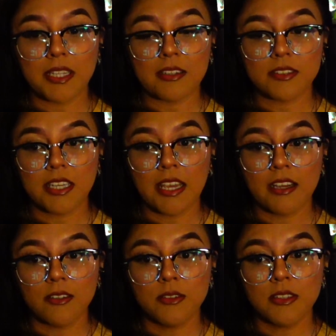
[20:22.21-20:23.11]

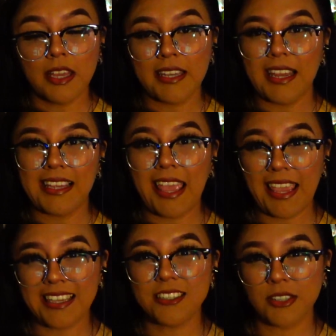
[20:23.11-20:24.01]
downtown, and I
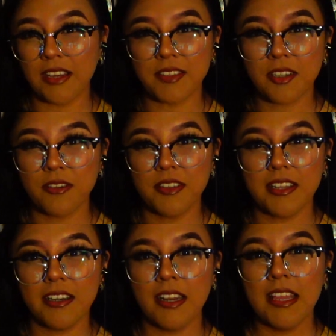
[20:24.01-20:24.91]
hate driving over
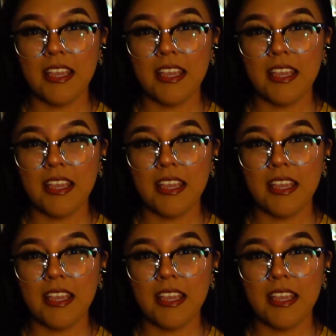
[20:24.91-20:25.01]
there.